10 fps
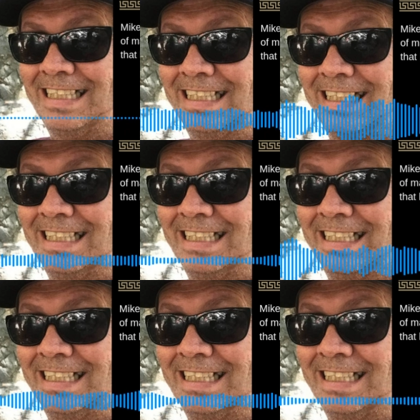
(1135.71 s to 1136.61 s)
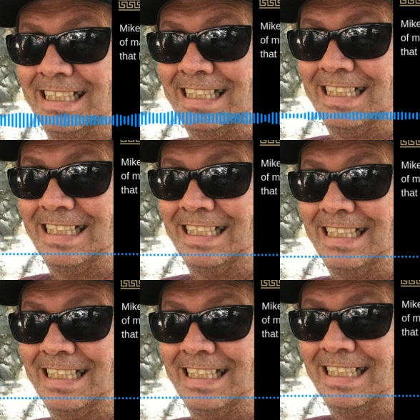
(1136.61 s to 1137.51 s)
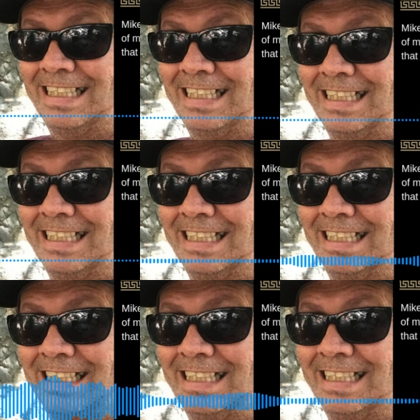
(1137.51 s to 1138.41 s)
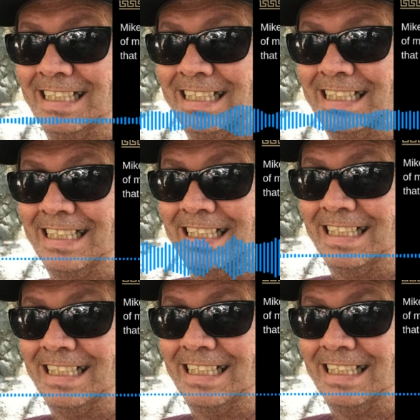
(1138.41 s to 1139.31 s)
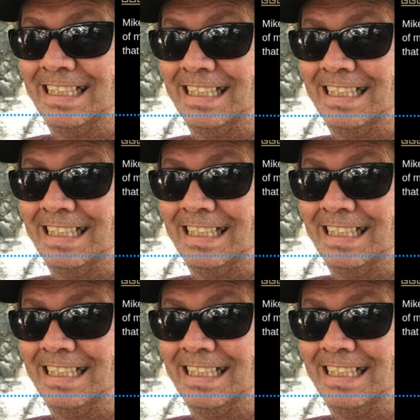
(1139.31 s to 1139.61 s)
I'm going to be minus 100 pounds.